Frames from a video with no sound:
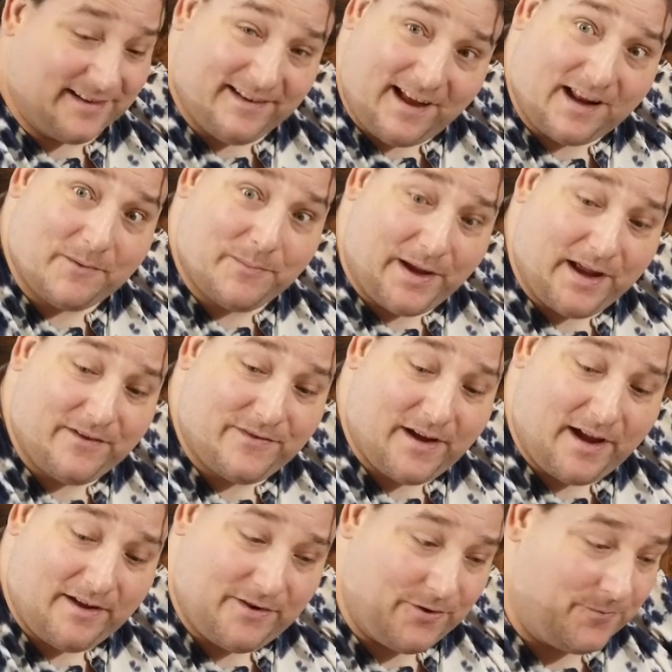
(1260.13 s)
Not a bad
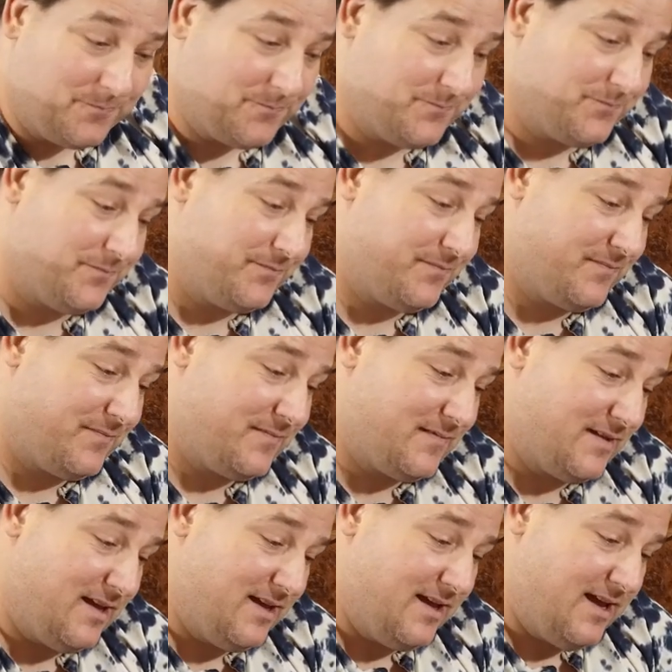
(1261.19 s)
value.
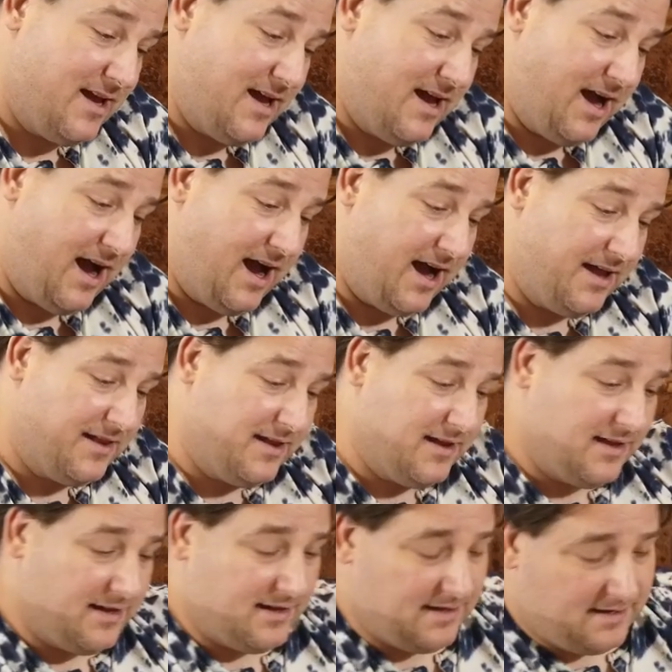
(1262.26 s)
Uh,
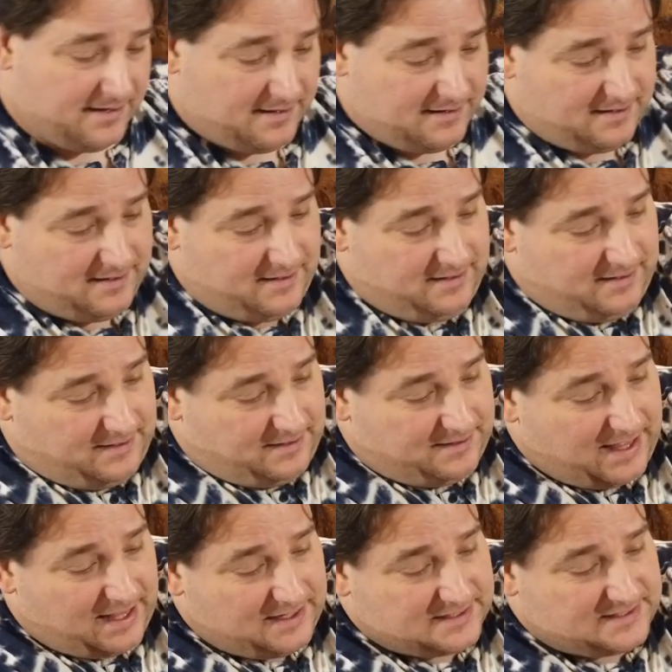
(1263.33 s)

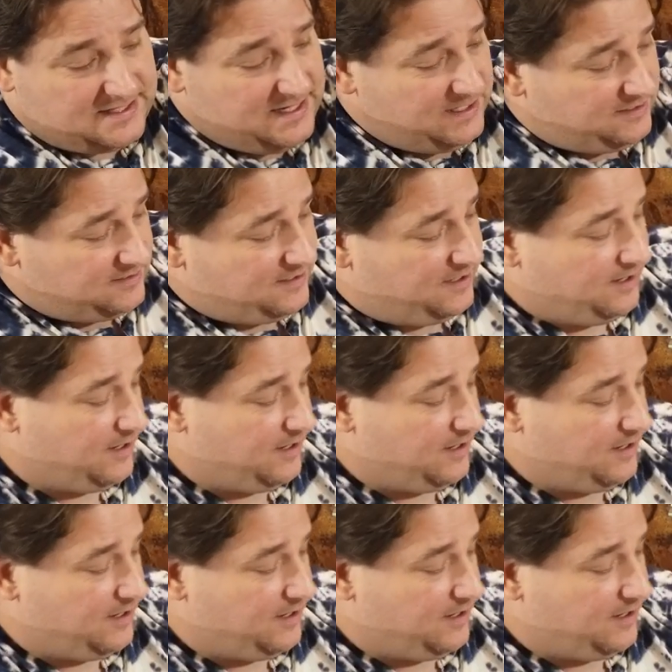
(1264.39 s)
that is it